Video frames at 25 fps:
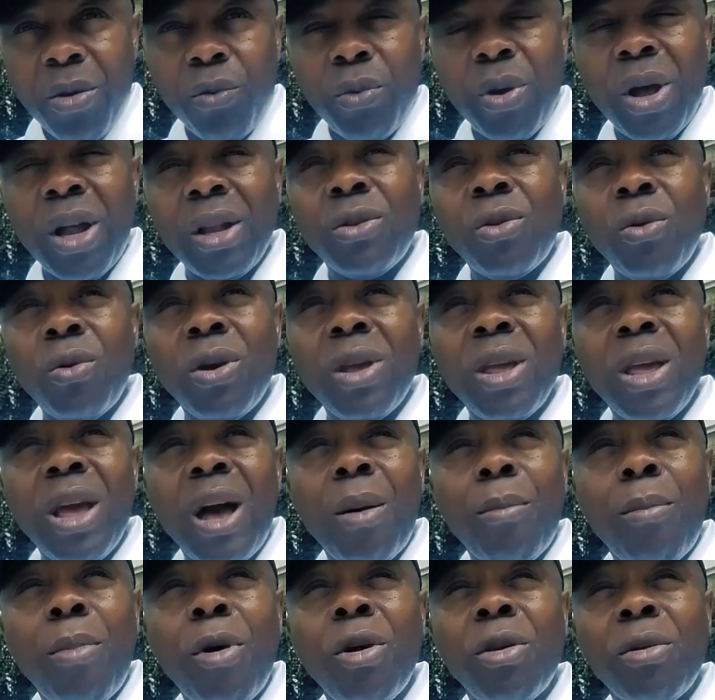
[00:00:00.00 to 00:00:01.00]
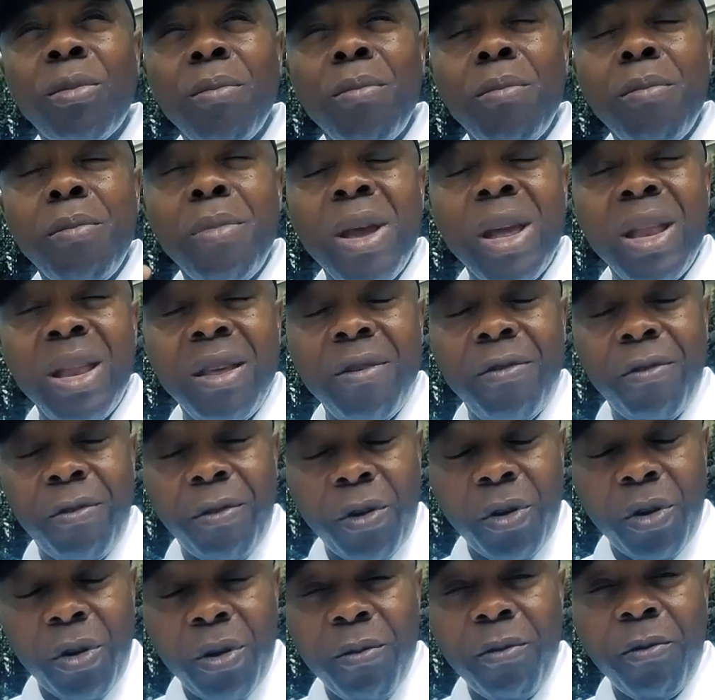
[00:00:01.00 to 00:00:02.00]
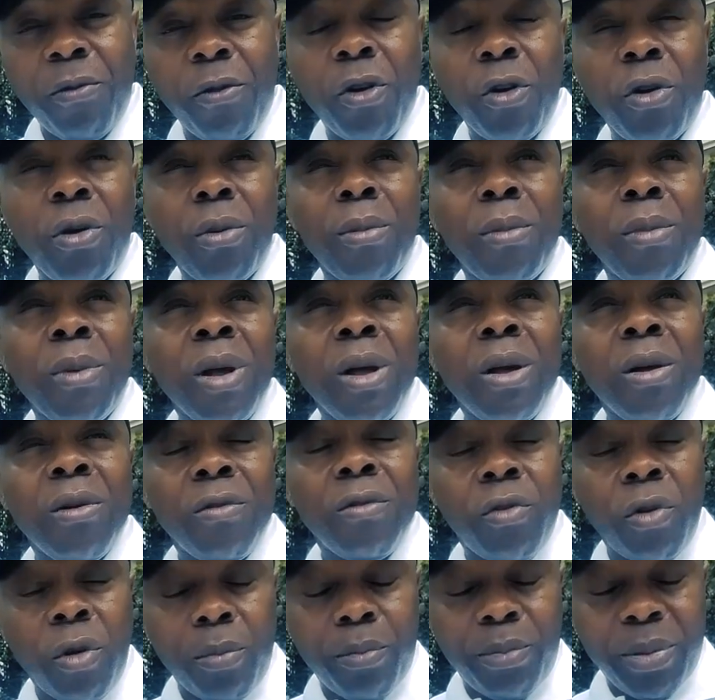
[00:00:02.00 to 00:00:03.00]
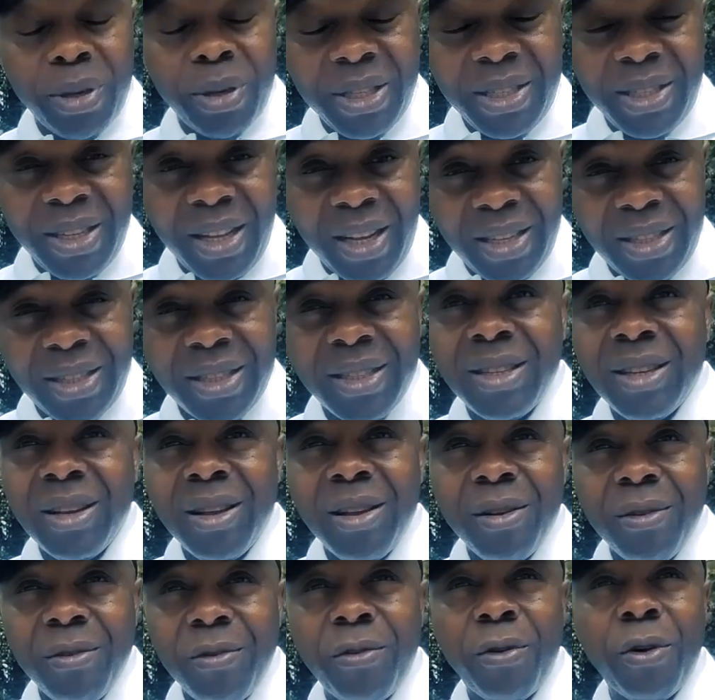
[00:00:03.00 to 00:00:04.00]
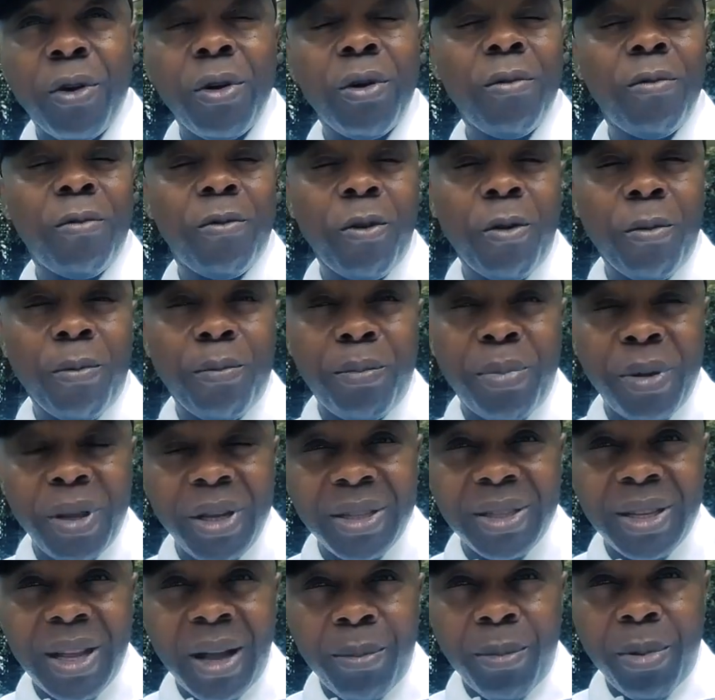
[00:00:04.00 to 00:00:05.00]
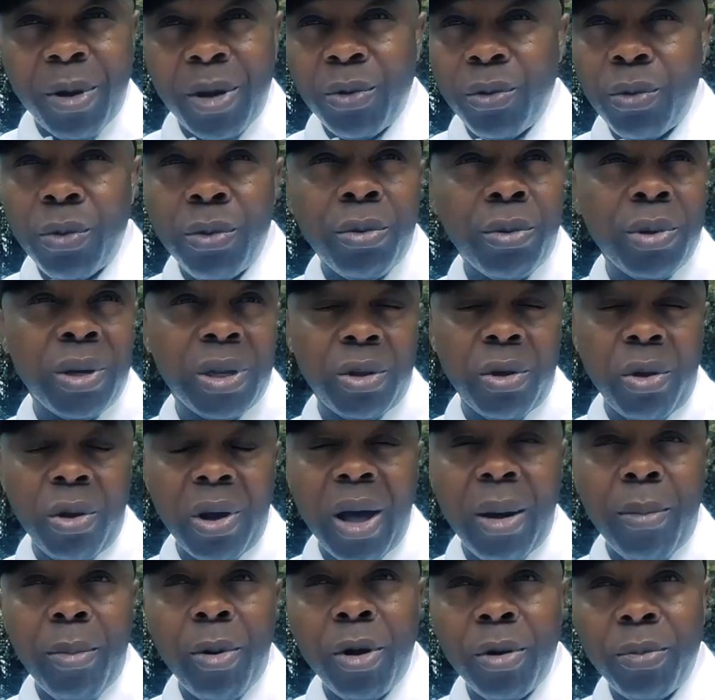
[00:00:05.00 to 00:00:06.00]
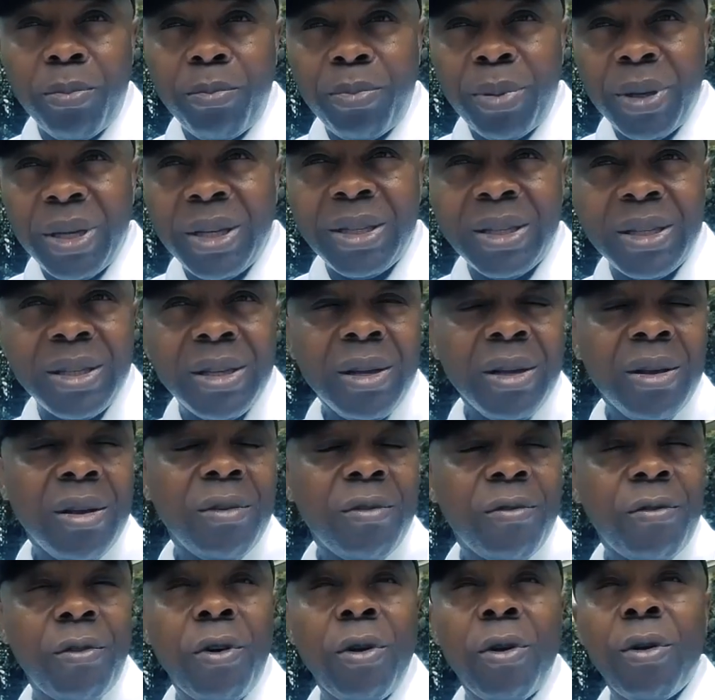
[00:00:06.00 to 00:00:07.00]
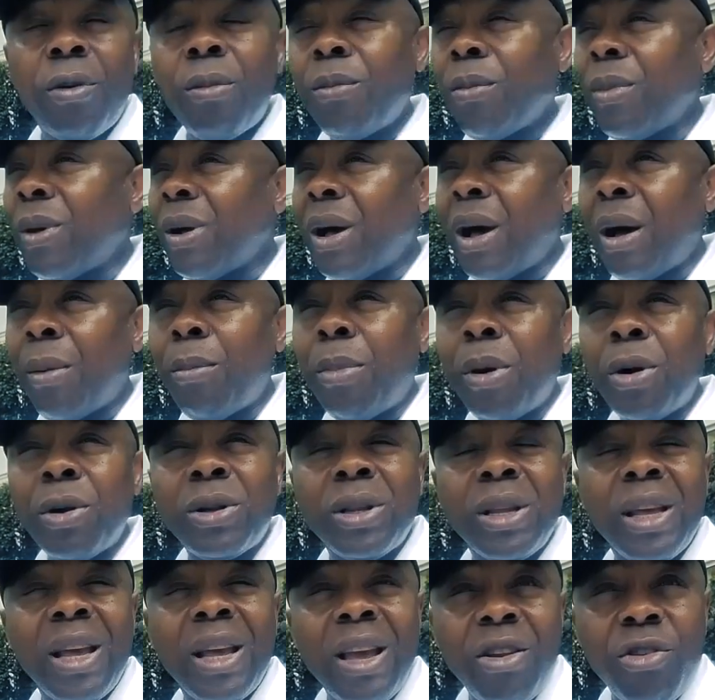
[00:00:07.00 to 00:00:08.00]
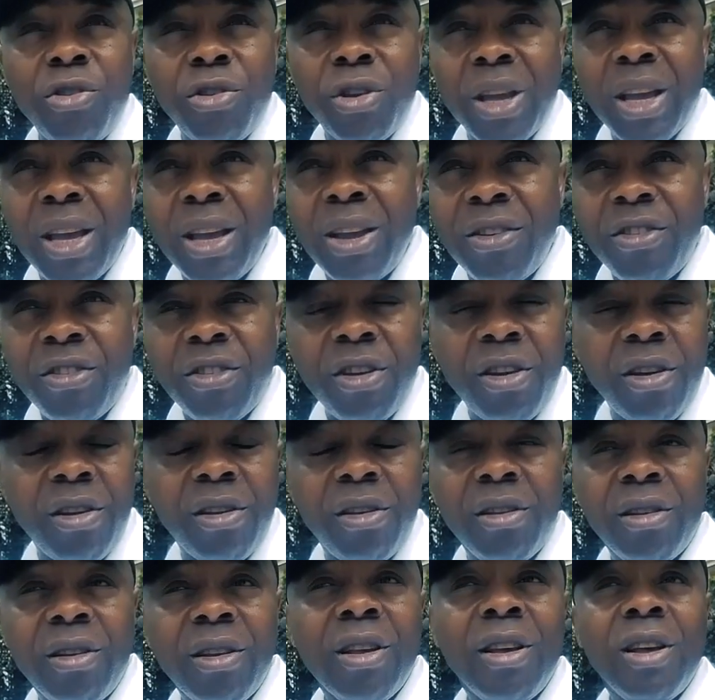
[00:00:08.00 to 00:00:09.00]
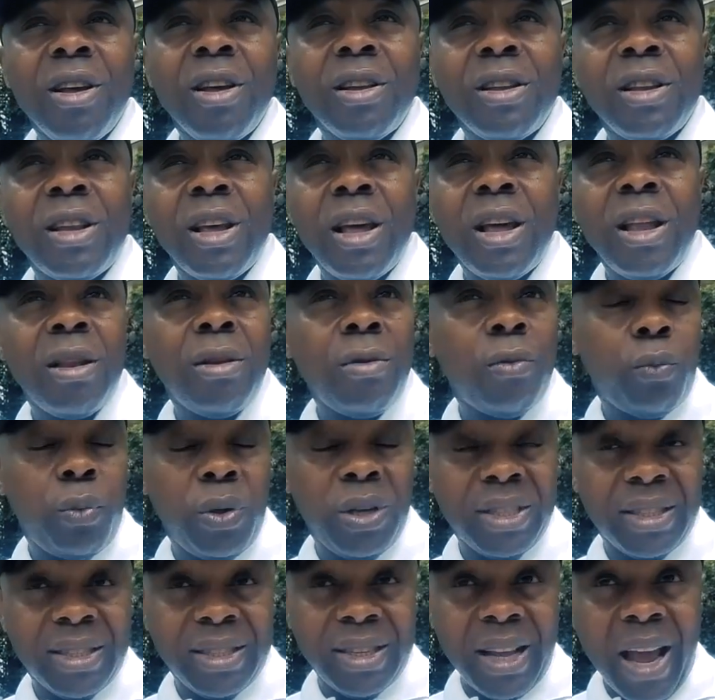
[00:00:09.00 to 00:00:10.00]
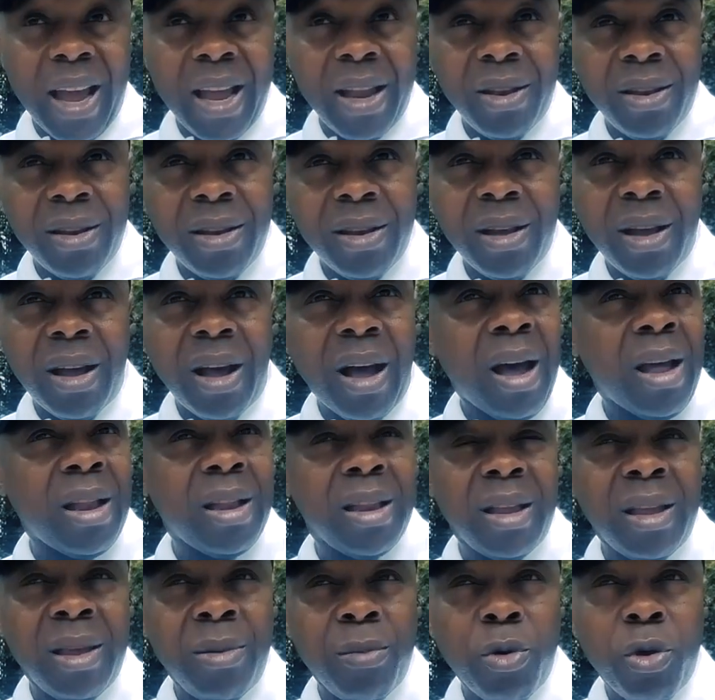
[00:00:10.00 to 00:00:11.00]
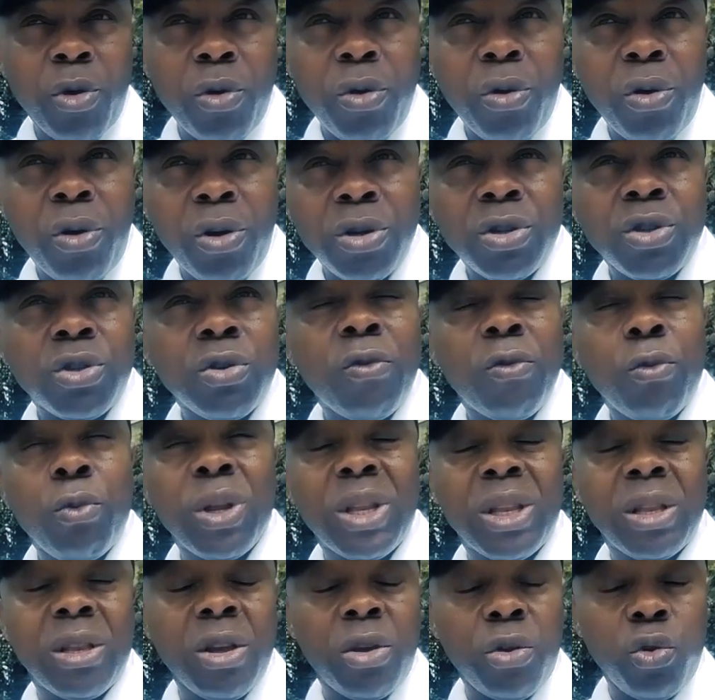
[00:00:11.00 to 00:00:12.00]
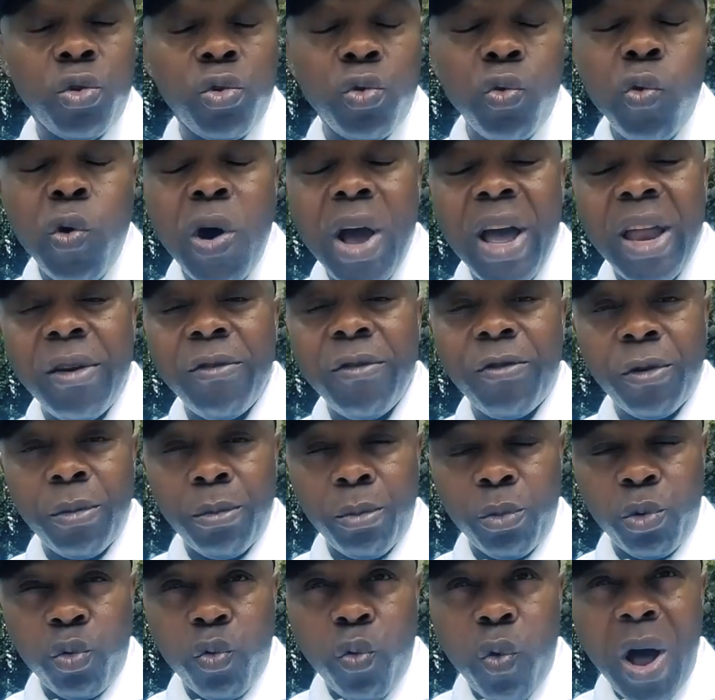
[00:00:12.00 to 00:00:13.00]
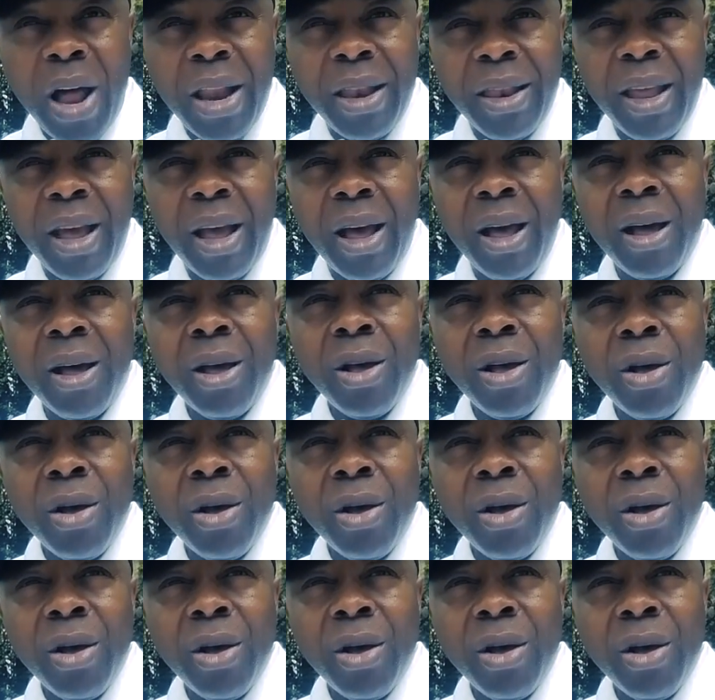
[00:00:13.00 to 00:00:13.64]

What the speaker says: We are talking about many forum for business, forum for peace, about we will talk about peace, forum about education. Then we sign an MOU also with the UN from Rwanda,